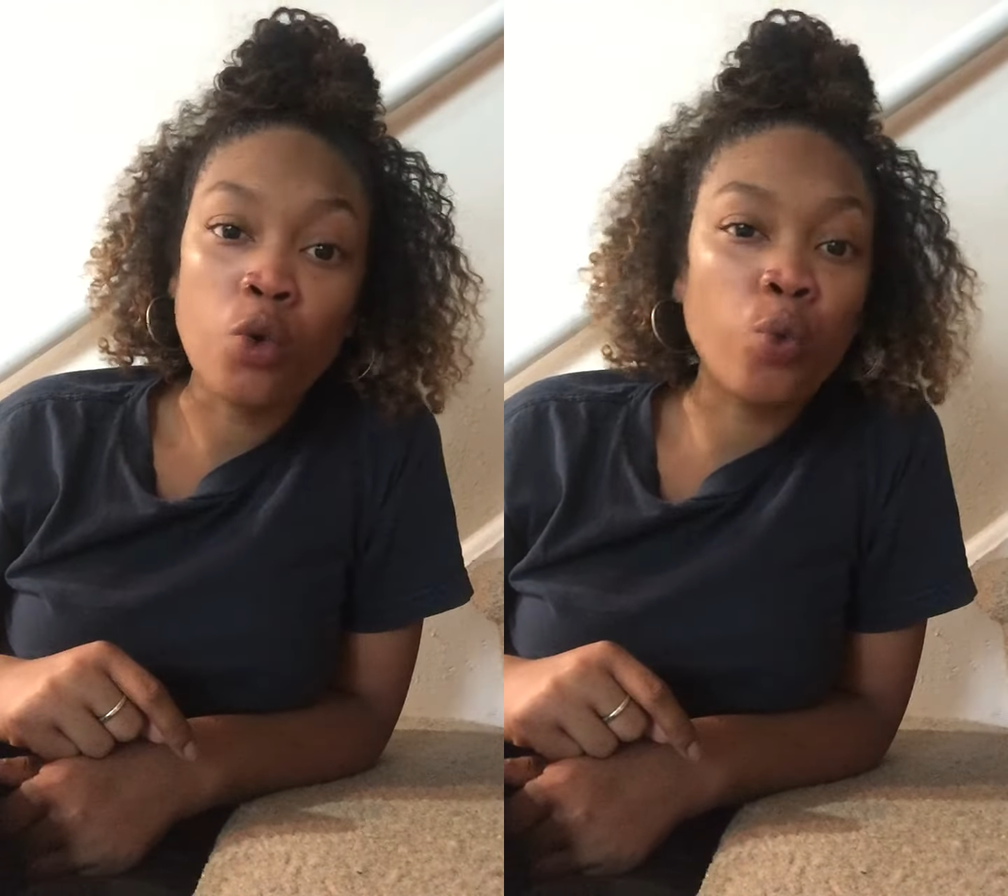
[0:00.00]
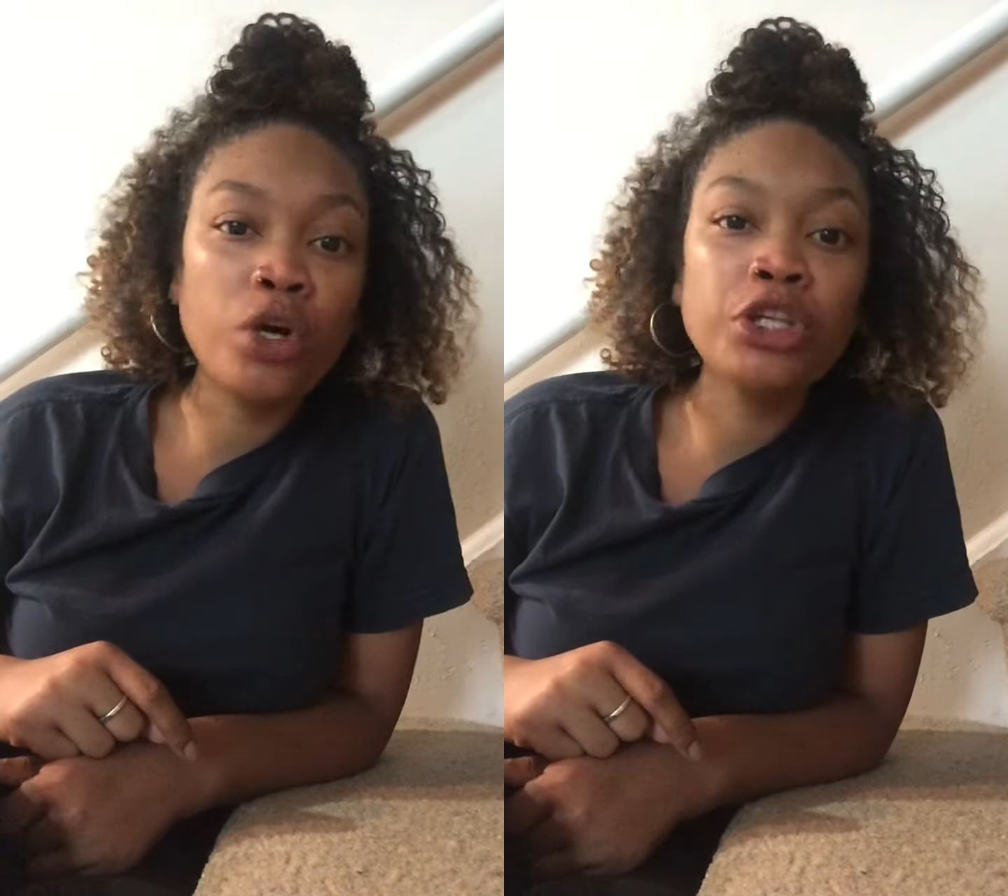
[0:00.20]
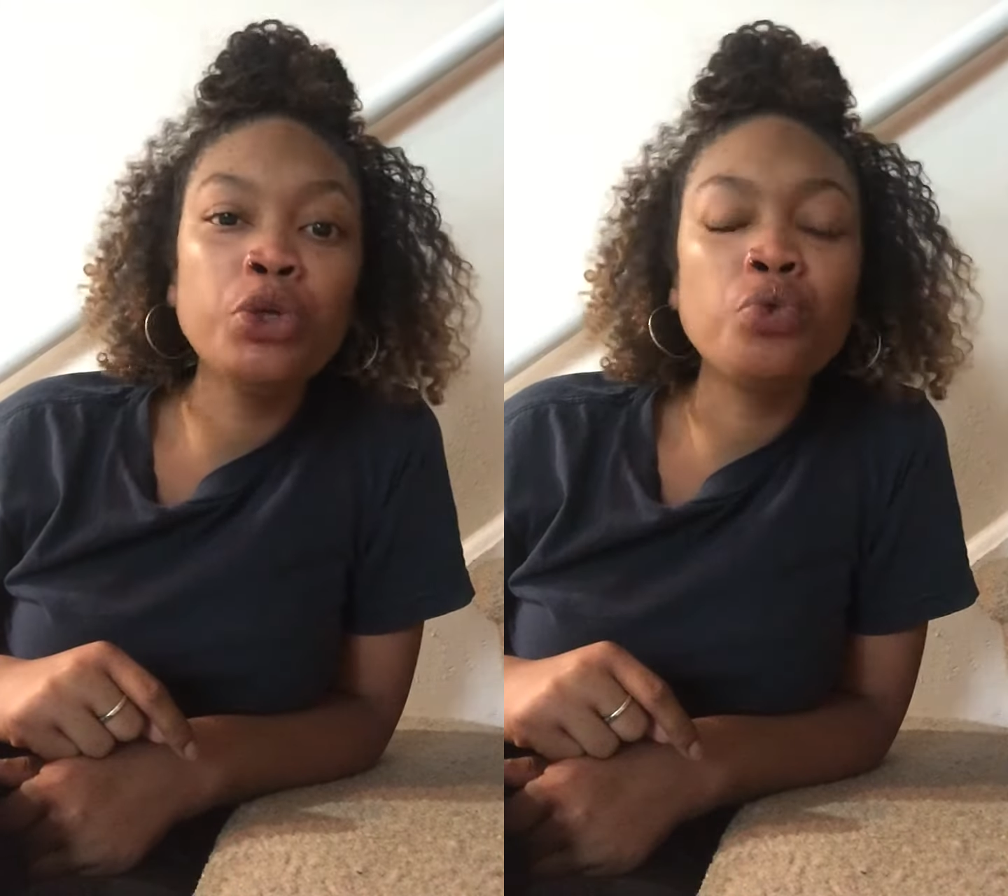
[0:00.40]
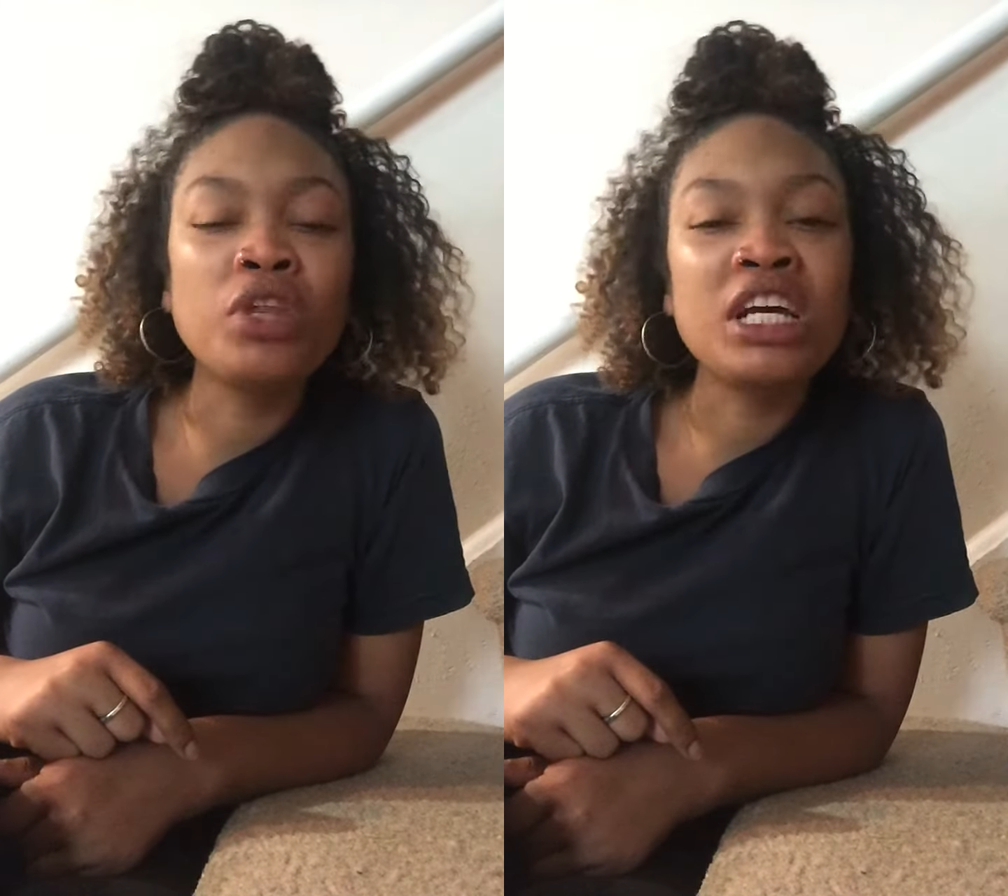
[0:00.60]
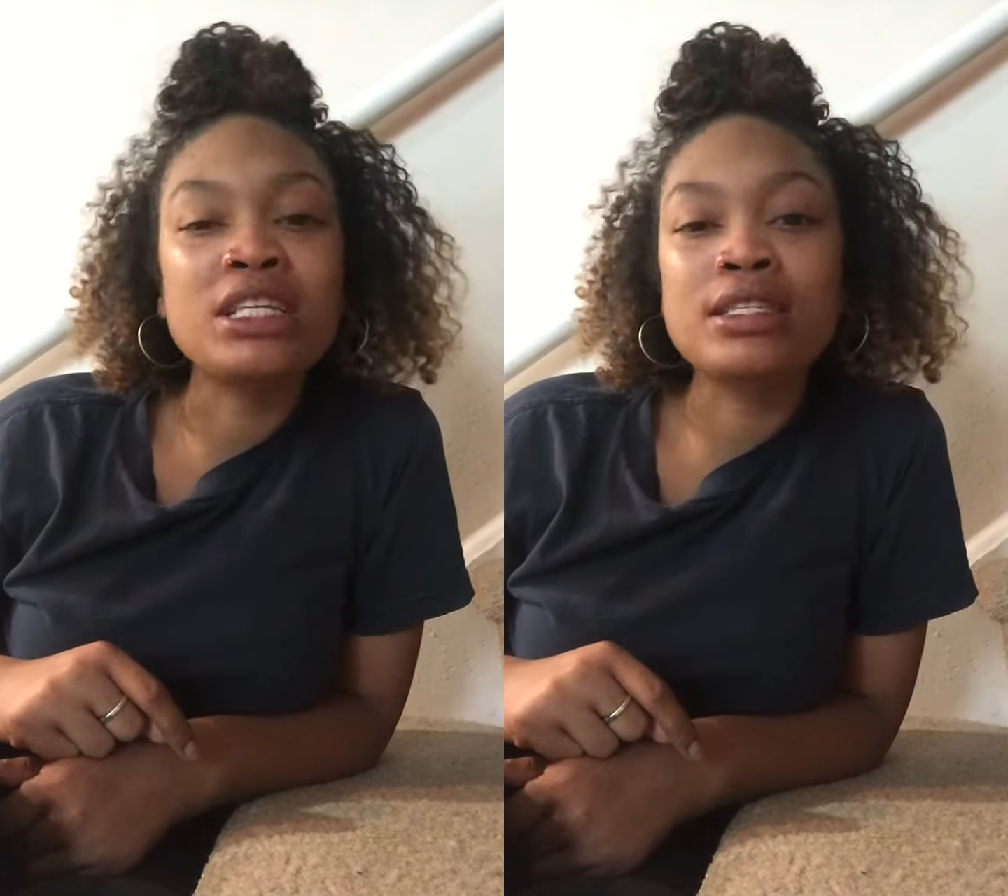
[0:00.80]
When do you
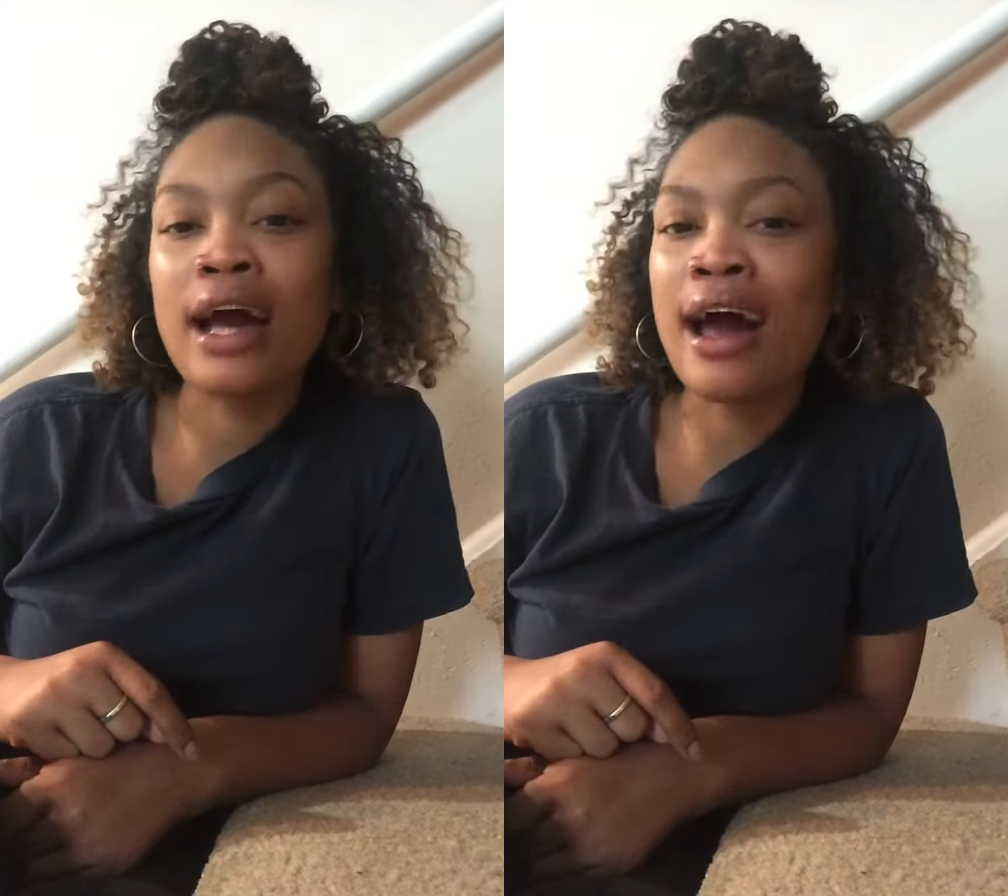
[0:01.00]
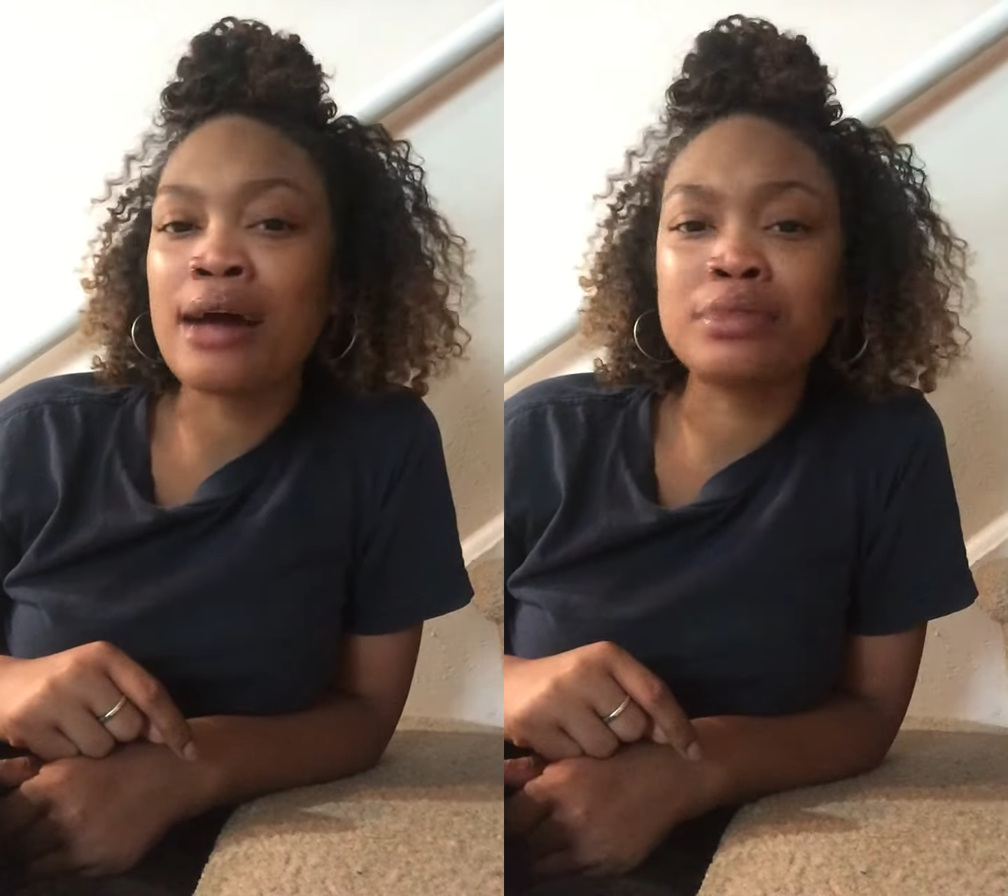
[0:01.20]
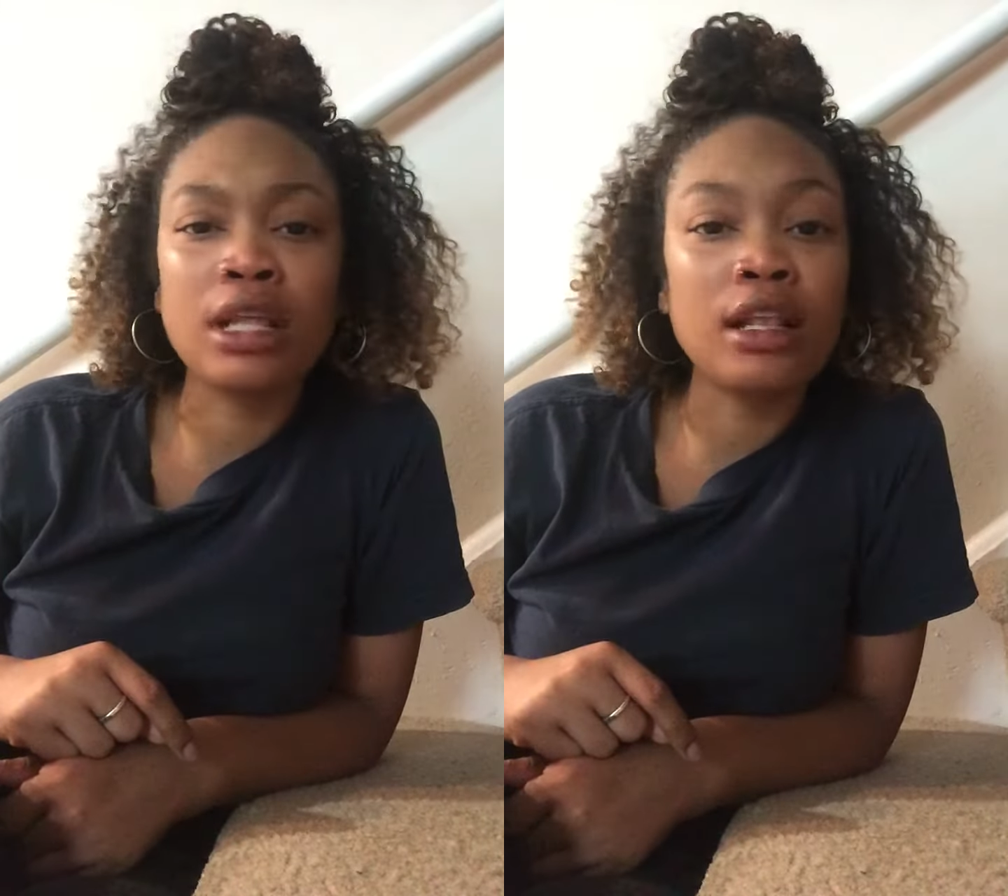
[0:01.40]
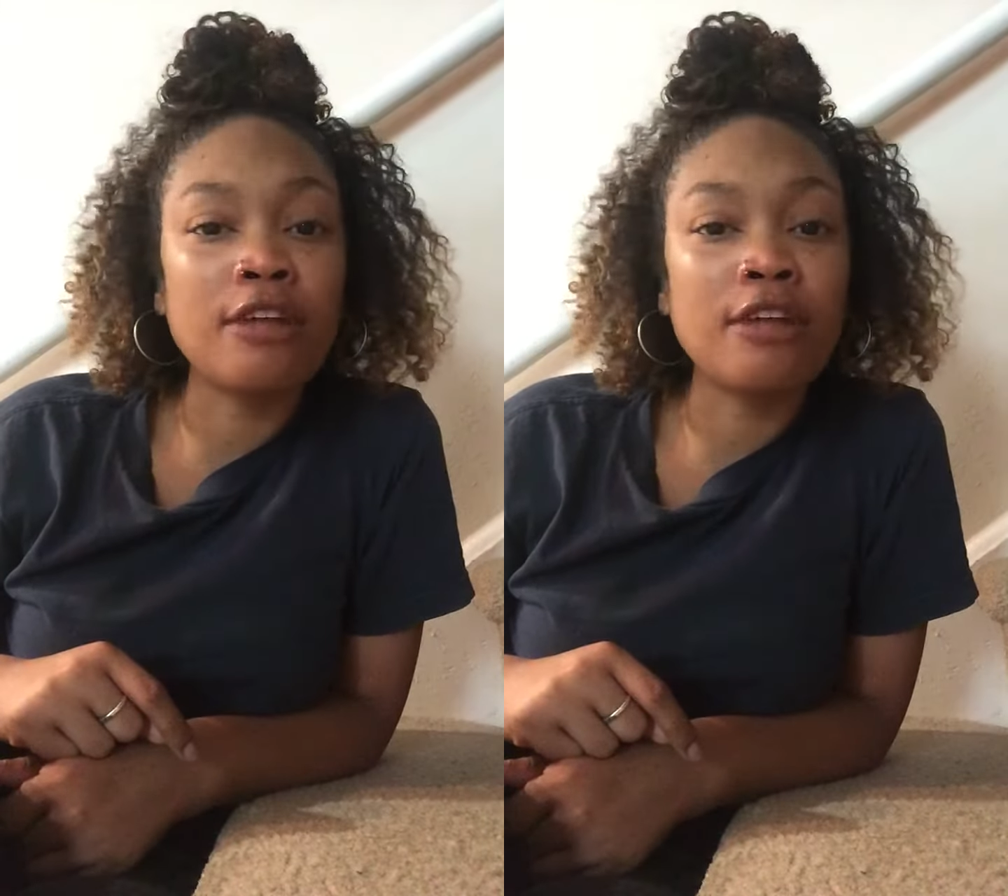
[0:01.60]
think it's time to